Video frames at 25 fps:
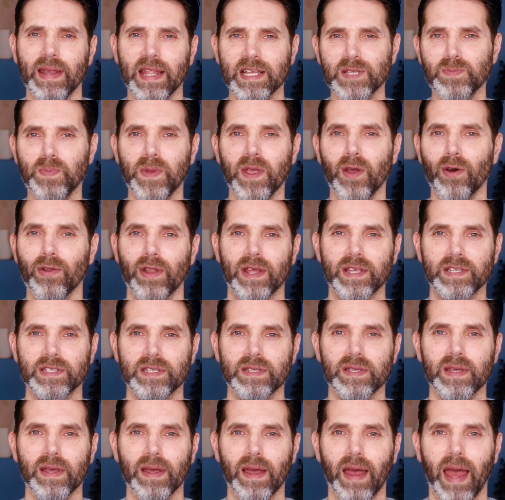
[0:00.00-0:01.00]
let's be
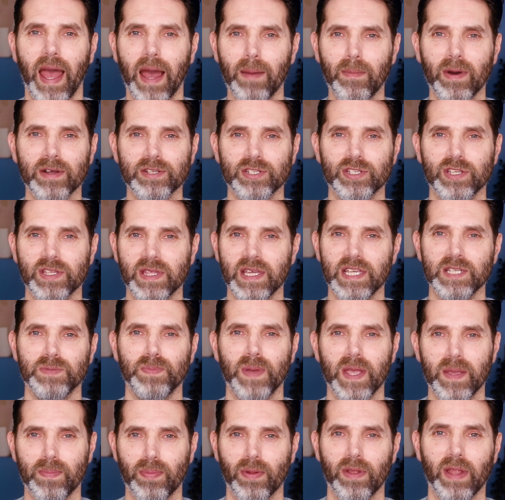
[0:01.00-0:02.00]
honest, how much do these
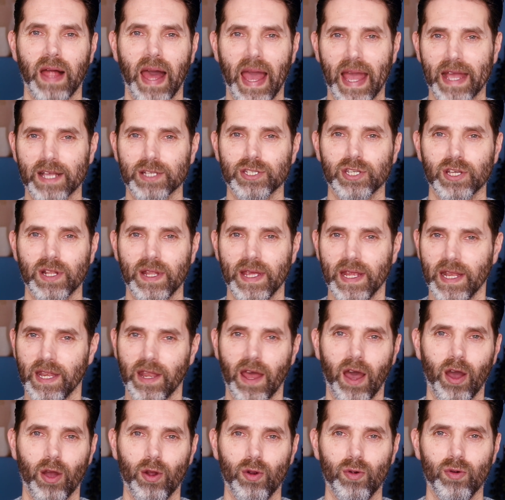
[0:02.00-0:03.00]
people actually
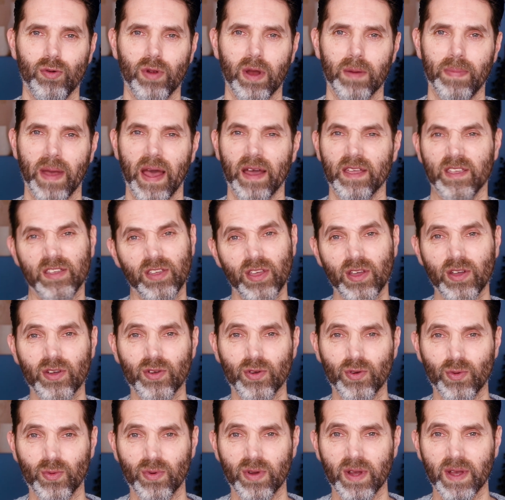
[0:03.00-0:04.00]
know about
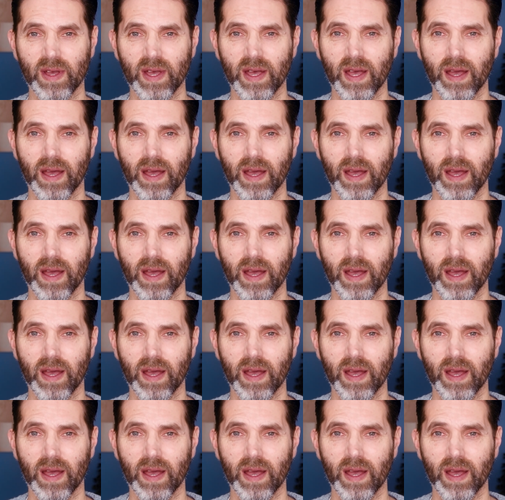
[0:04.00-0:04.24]
you?